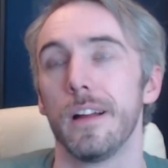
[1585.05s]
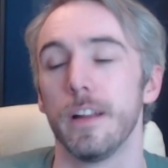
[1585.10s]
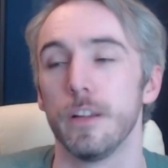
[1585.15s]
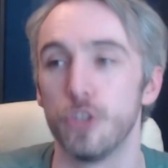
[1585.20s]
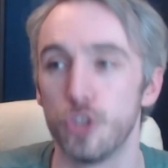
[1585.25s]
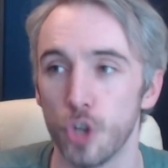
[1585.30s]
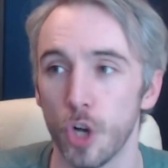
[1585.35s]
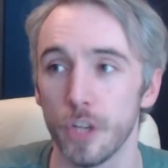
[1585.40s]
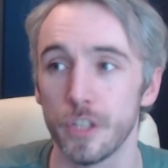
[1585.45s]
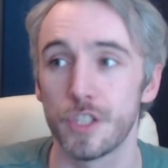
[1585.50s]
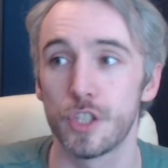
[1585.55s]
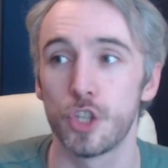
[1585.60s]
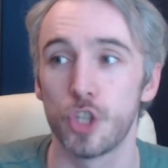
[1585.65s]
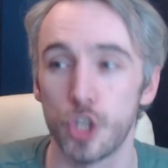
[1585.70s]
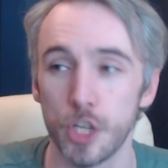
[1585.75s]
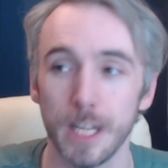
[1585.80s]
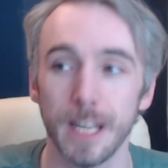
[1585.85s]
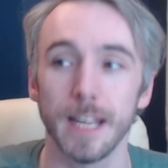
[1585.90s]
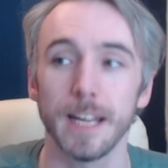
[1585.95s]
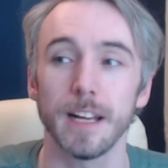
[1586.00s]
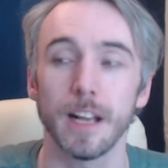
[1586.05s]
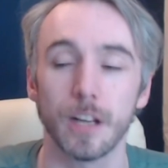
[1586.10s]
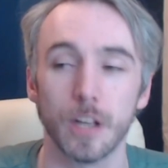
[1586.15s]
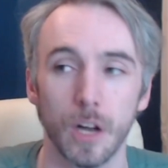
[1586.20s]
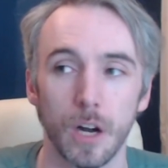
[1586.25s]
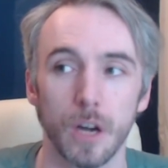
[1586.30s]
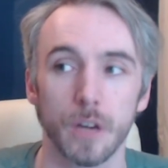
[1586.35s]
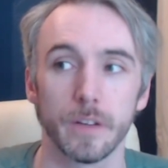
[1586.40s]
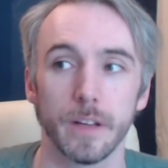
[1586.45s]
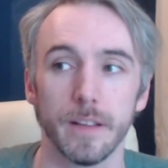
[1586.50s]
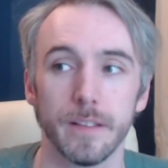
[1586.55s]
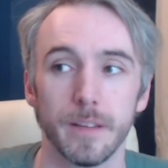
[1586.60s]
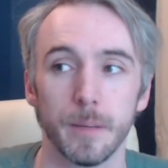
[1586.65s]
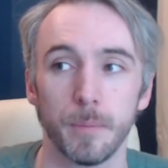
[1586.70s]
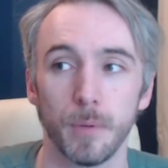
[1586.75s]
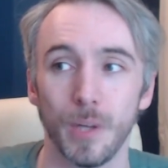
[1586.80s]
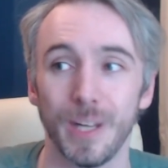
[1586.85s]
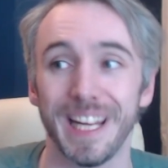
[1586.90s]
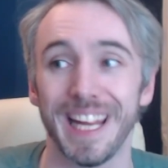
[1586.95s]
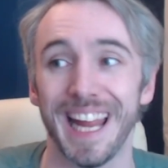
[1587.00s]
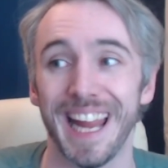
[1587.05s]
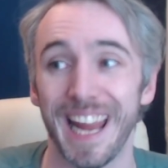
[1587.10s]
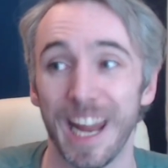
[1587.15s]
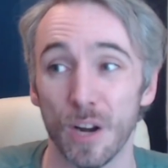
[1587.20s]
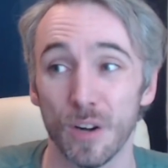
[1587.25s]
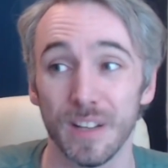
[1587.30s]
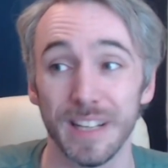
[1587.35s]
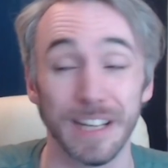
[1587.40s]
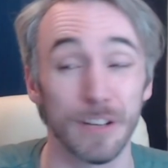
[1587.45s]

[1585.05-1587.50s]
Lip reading: just cheating a card into play early,